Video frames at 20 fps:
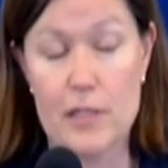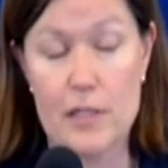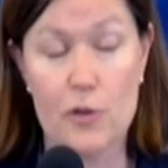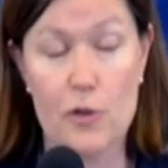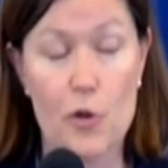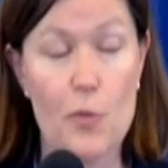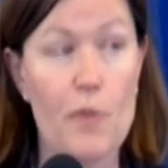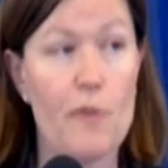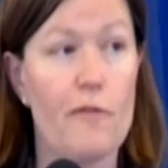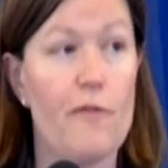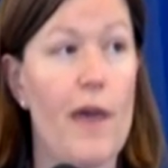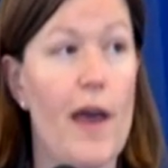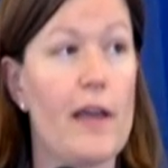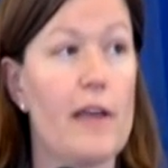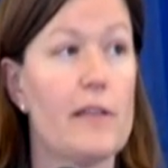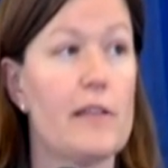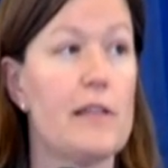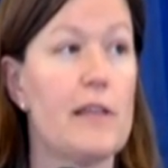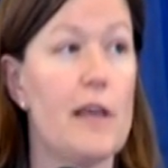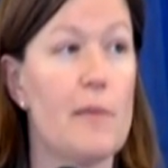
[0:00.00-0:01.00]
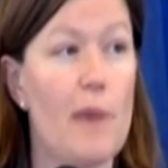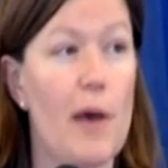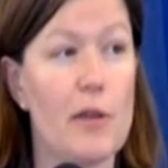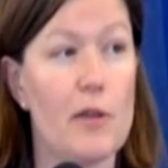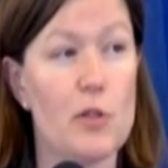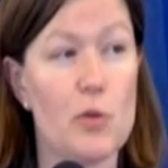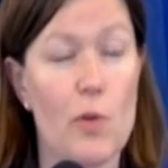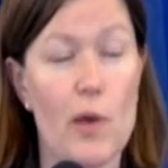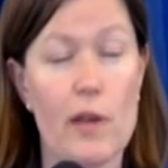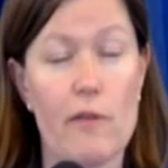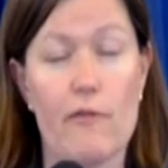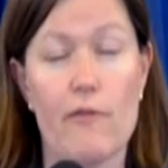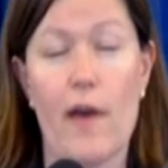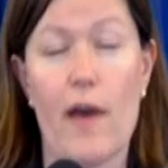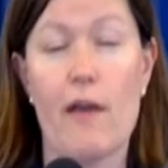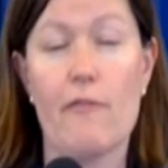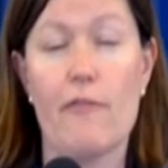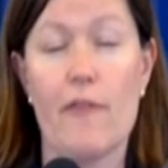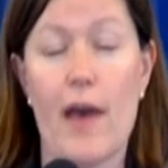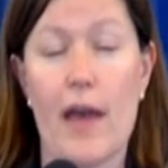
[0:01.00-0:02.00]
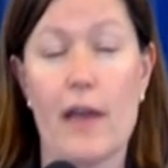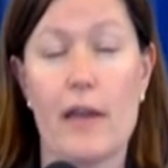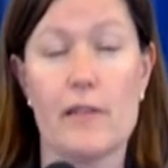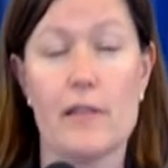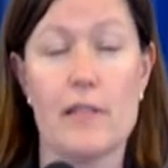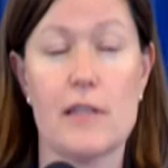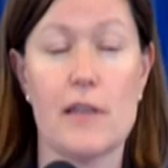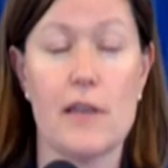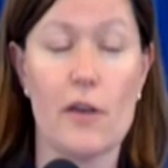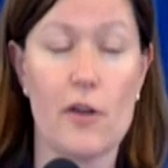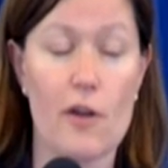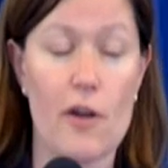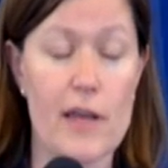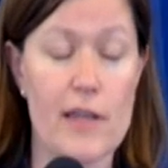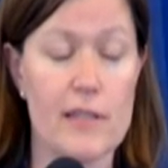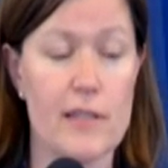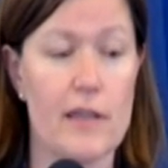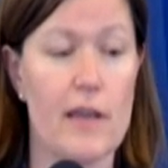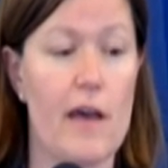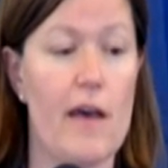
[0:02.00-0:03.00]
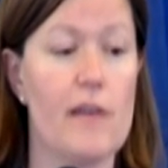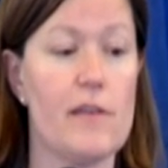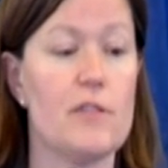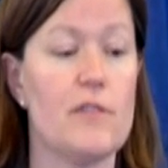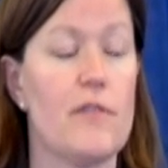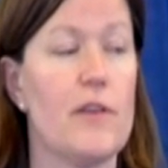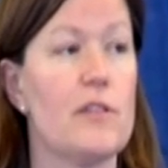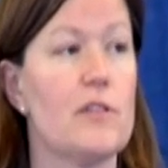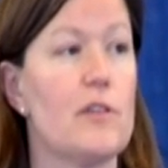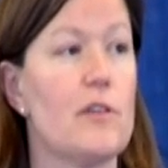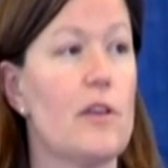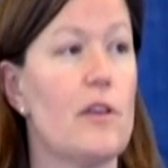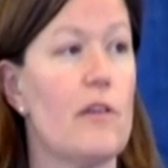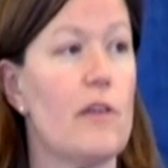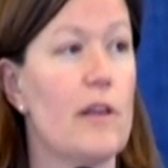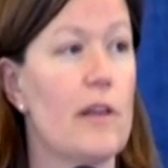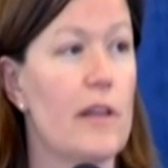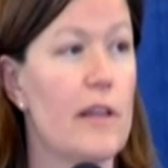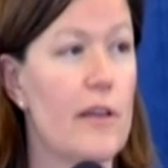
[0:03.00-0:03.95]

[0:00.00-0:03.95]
group of faculty, about 25 faculty across the College of Engineering.